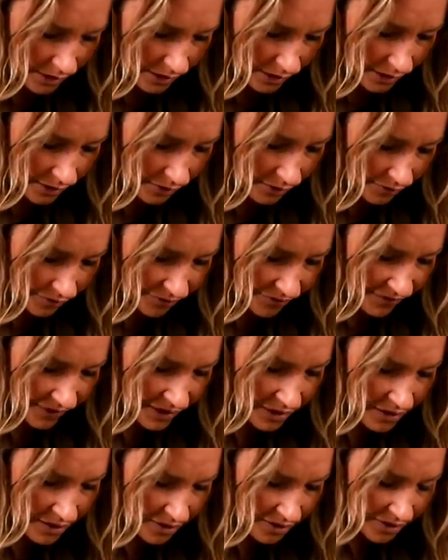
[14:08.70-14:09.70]
And the
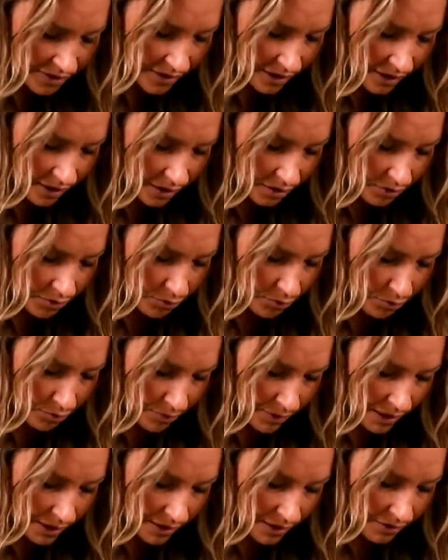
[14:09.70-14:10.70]
fun thing
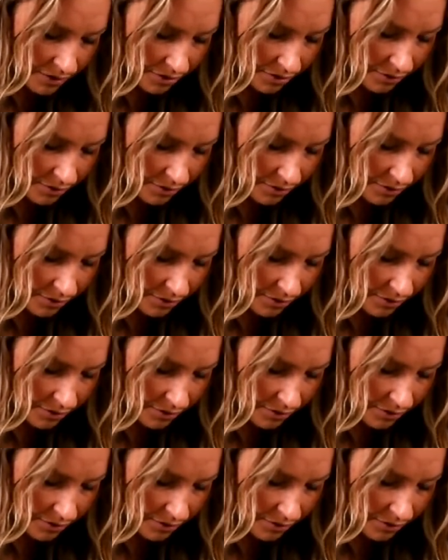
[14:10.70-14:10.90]
with